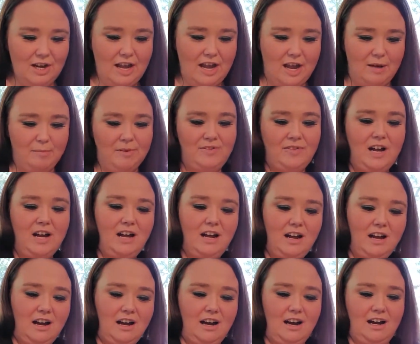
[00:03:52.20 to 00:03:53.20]
We've got
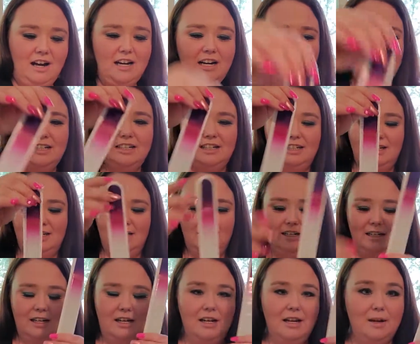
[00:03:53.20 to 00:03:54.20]
our
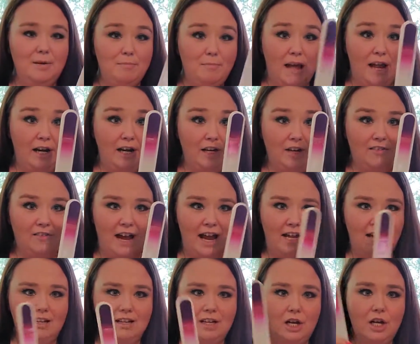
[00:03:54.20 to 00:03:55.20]
pedicure
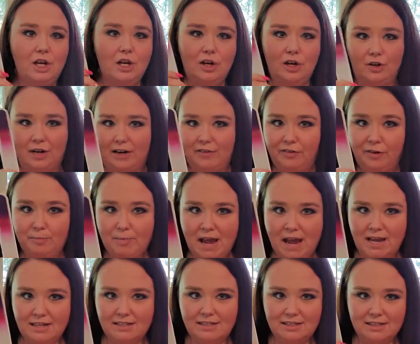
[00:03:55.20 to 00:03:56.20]
file, great for
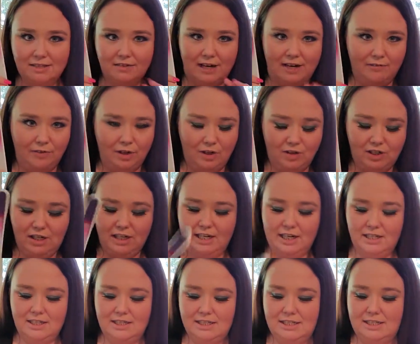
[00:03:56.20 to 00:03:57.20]
pets, great for
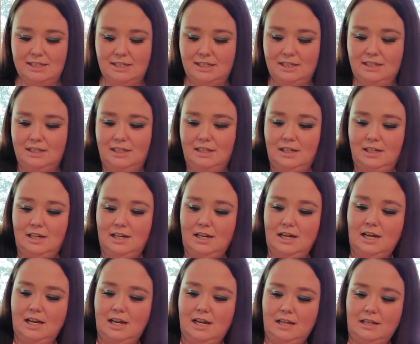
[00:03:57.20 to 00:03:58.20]
acrylics.
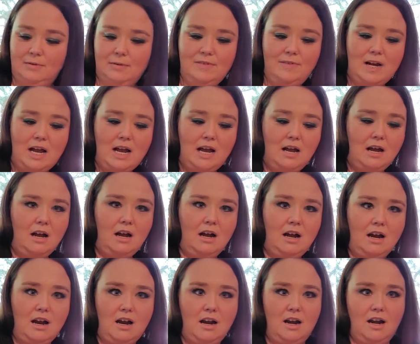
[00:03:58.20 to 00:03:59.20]
Then we've got
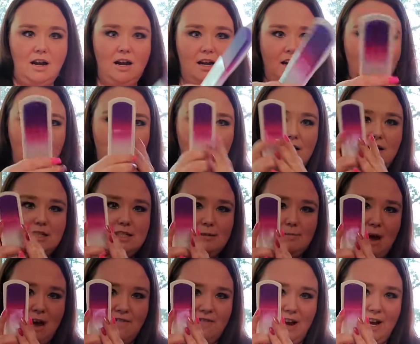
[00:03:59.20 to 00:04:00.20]
our
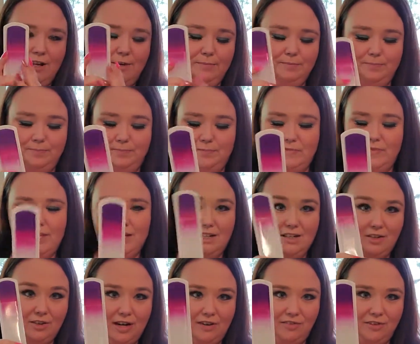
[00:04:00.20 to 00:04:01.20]
spa file,
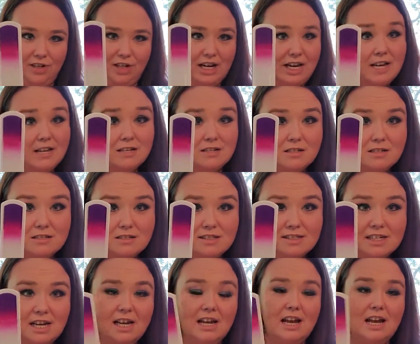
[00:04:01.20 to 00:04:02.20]
great for your heels,
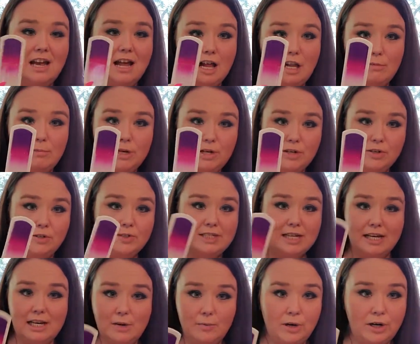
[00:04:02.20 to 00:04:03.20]
elbows,
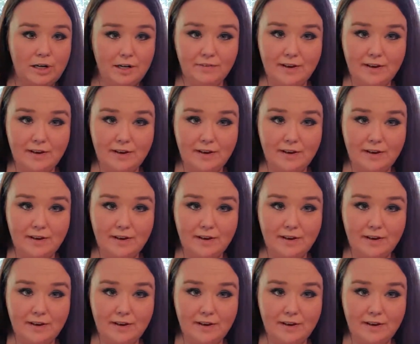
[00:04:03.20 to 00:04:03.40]
anywhere you have